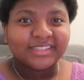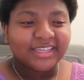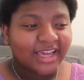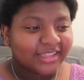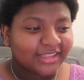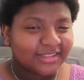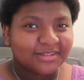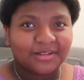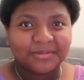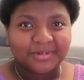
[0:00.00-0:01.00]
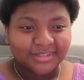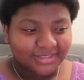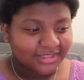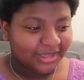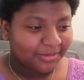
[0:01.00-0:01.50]
Yeah, that's all I'm gonna
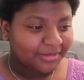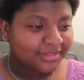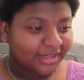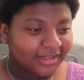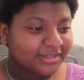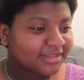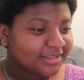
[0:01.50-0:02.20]
say about that.